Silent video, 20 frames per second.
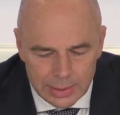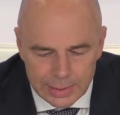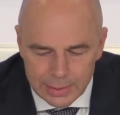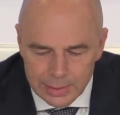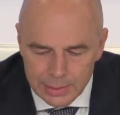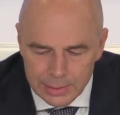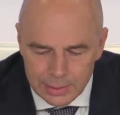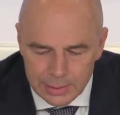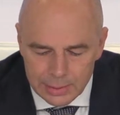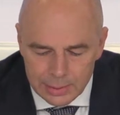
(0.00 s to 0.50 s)

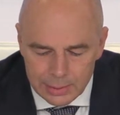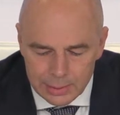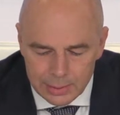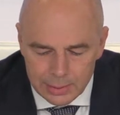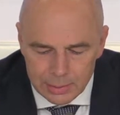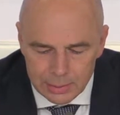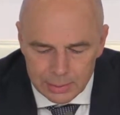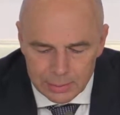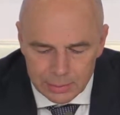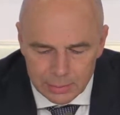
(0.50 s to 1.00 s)
Will
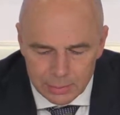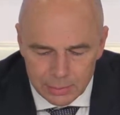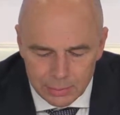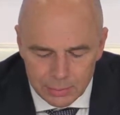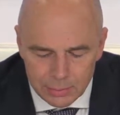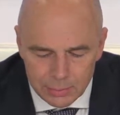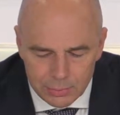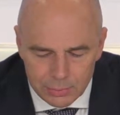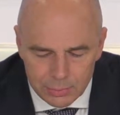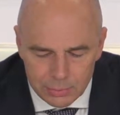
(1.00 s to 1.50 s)

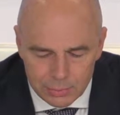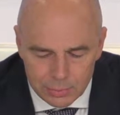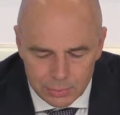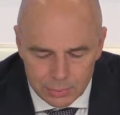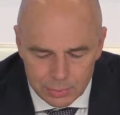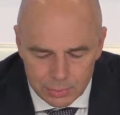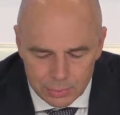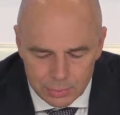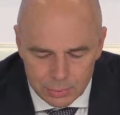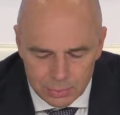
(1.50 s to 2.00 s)
clarify
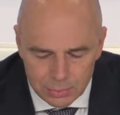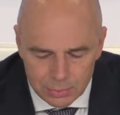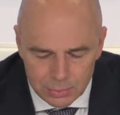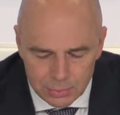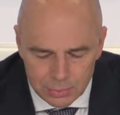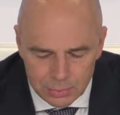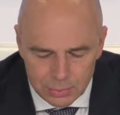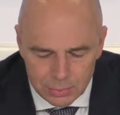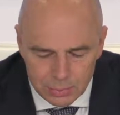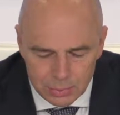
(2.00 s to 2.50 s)
the
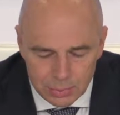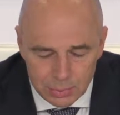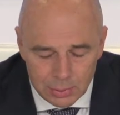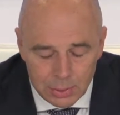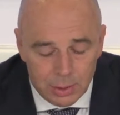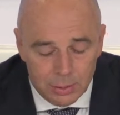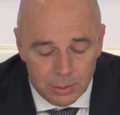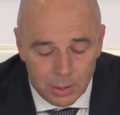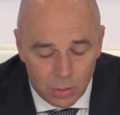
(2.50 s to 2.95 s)
forecast,